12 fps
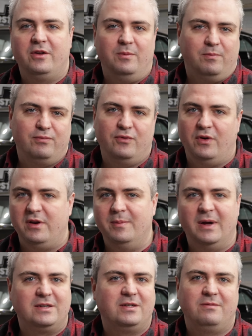you pretty
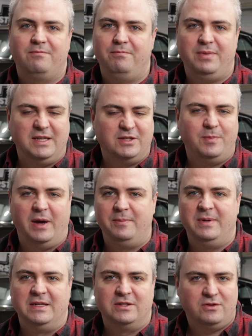much piece by
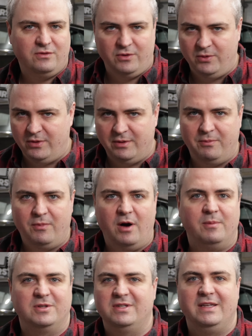piece through
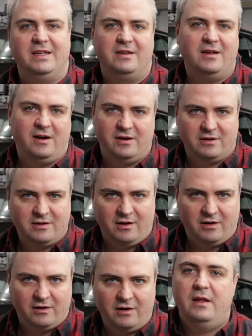almost the entire
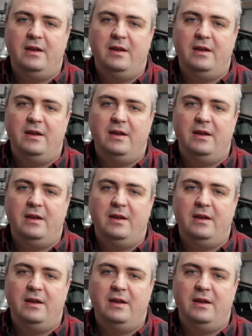car.